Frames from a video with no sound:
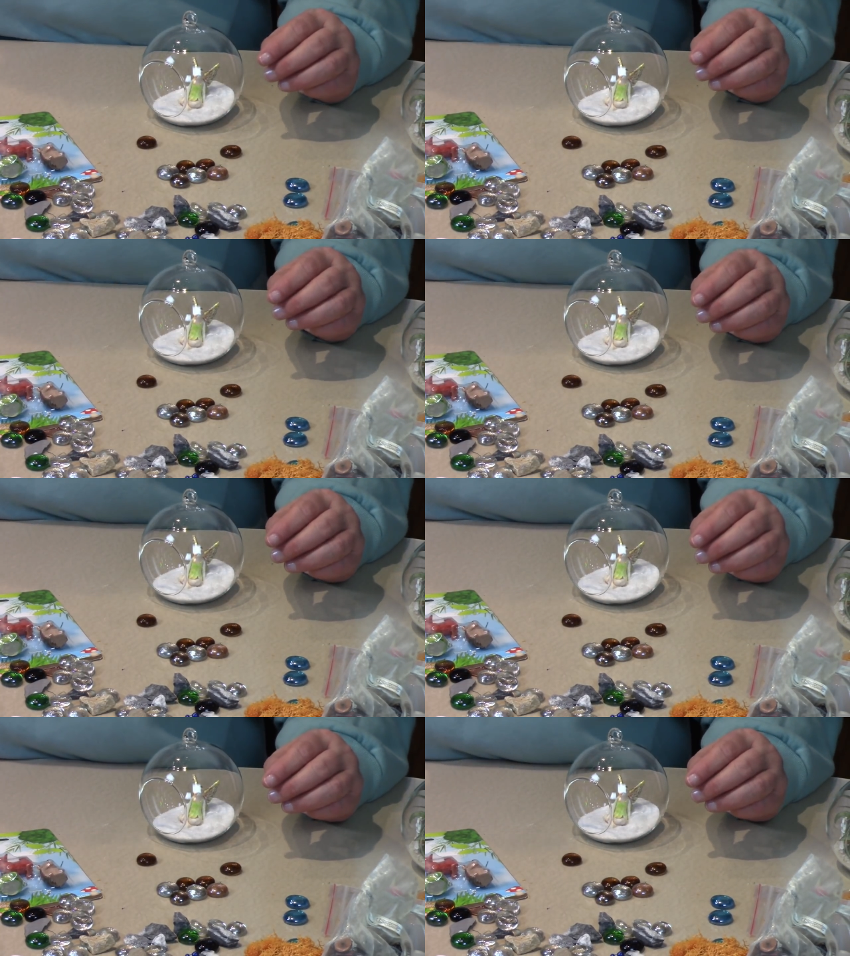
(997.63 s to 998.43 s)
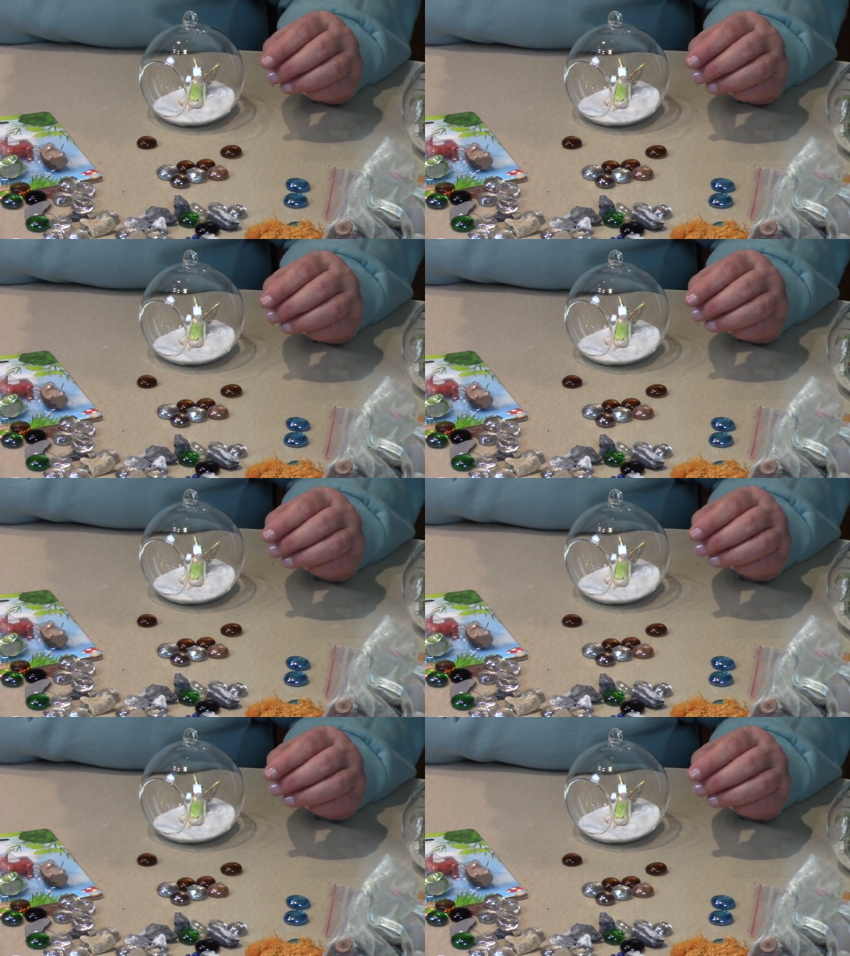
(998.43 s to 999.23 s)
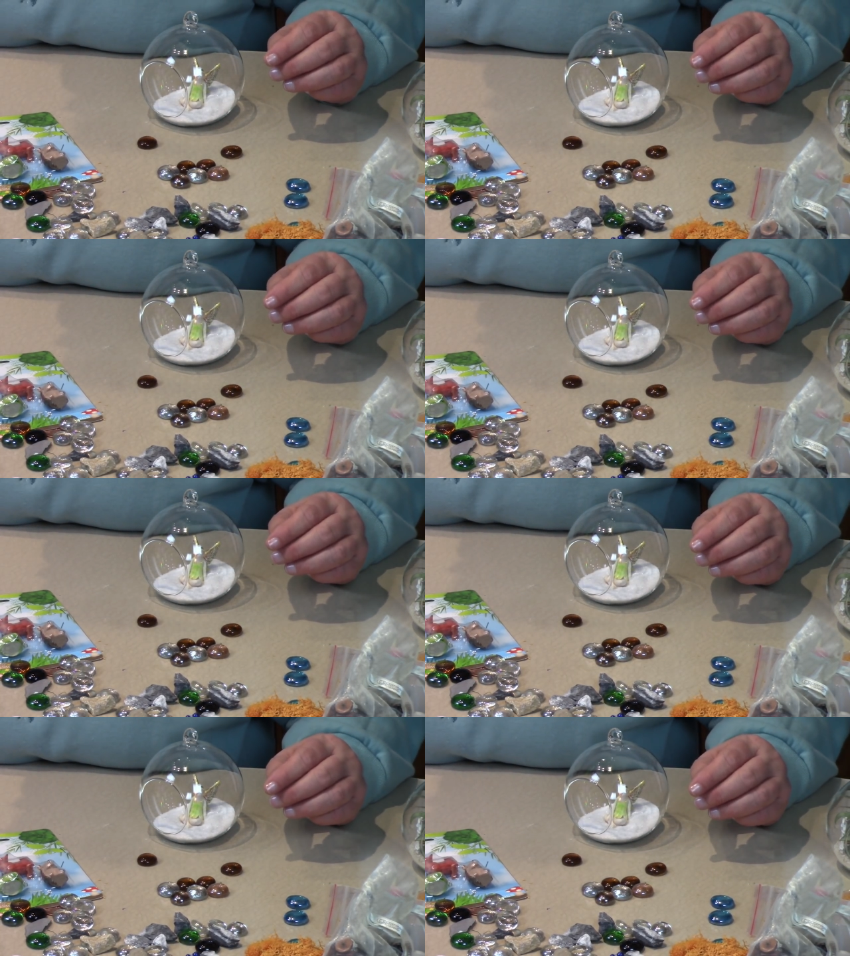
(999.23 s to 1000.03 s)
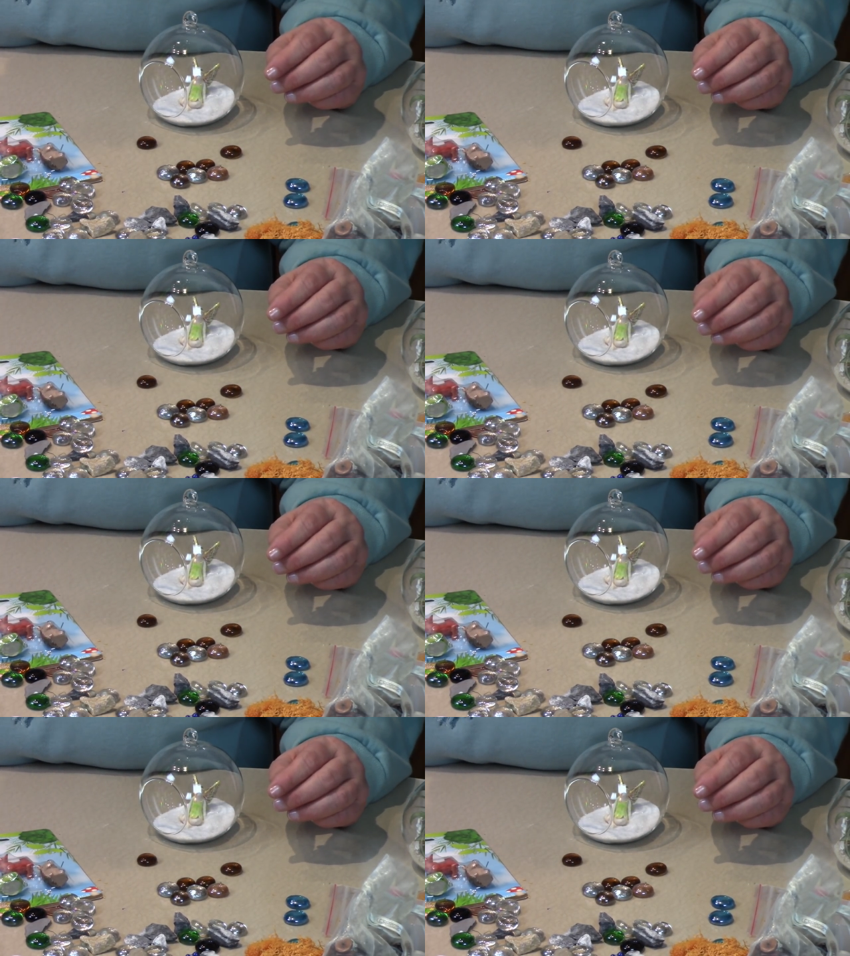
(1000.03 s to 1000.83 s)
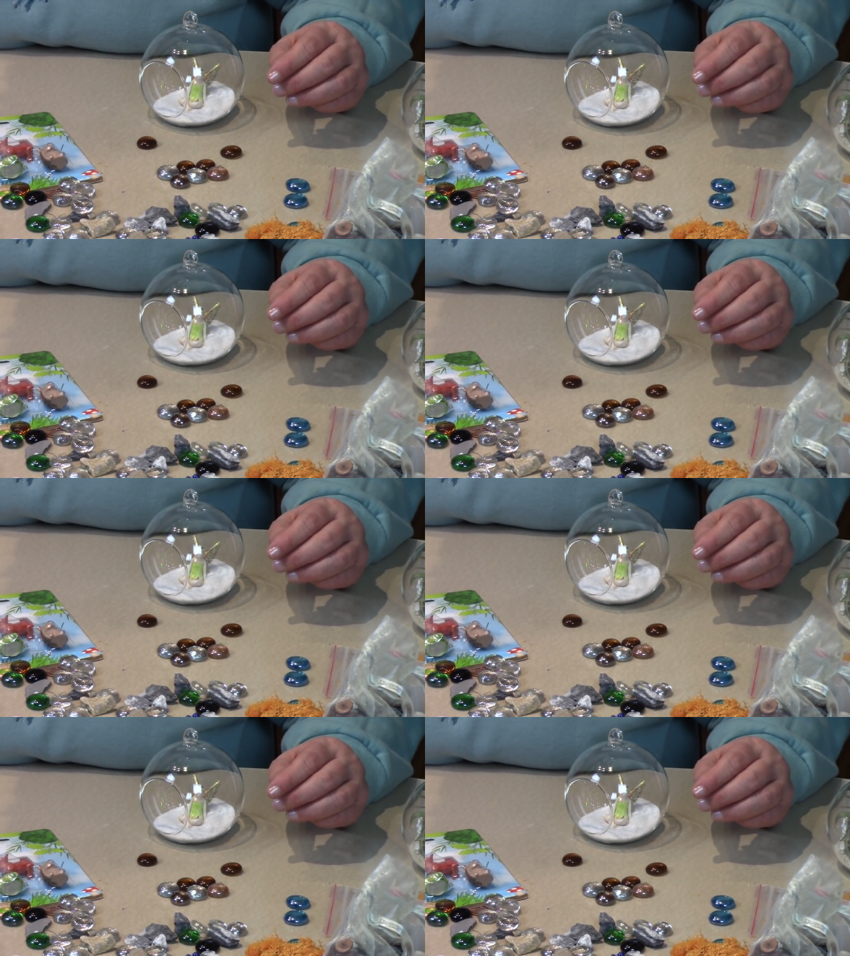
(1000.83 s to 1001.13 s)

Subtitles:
No face is visible, so there are no lips to read.